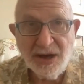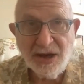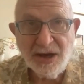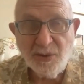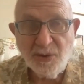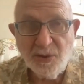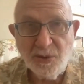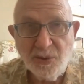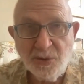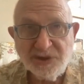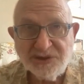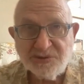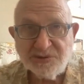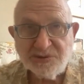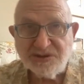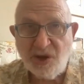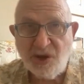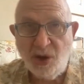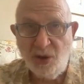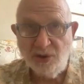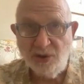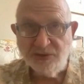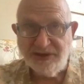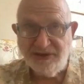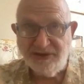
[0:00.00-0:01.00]
which was a
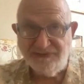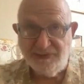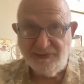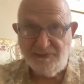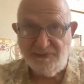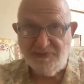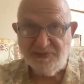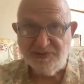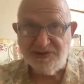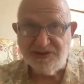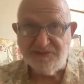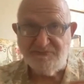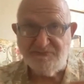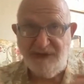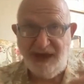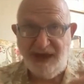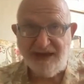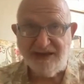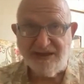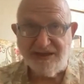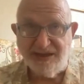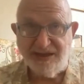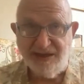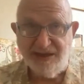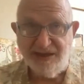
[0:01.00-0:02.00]
whole different
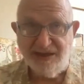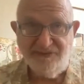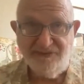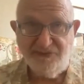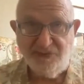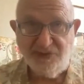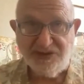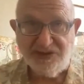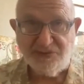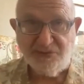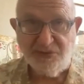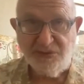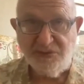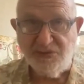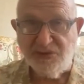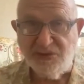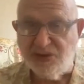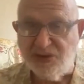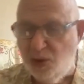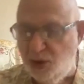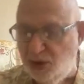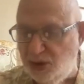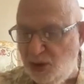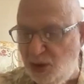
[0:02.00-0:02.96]
perspective, which we would call